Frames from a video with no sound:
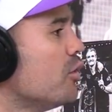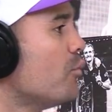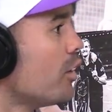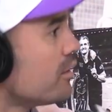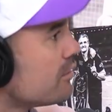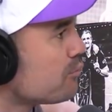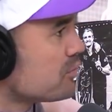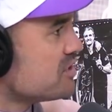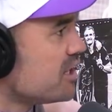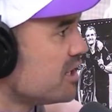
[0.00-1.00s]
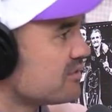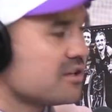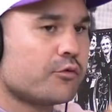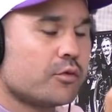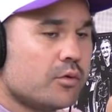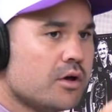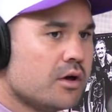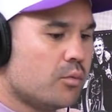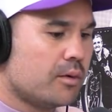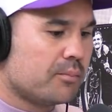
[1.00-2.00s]
on what presented itself or
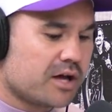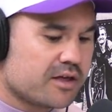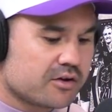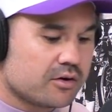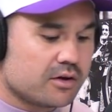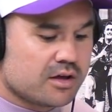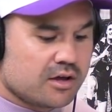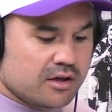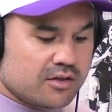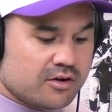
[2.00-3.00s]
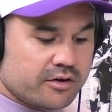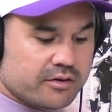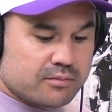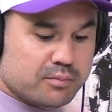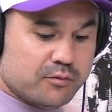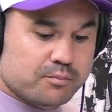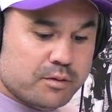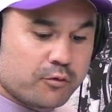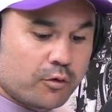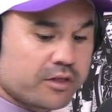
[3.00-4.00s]
what play they got.
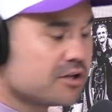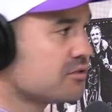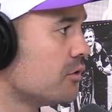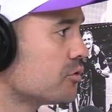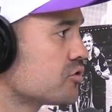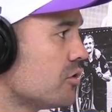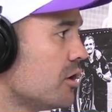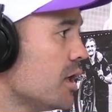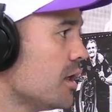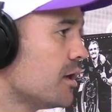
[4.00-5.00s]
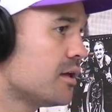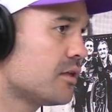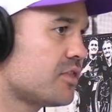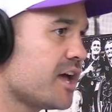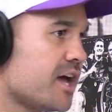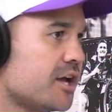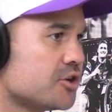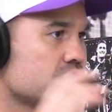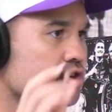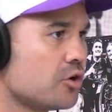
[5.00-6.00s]
Before the Katoa try, they had
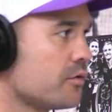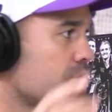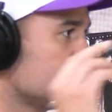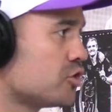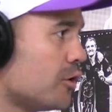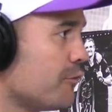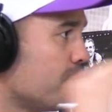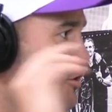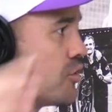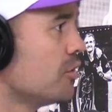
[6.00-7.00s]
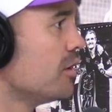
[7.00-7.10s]
shot for shot for shot.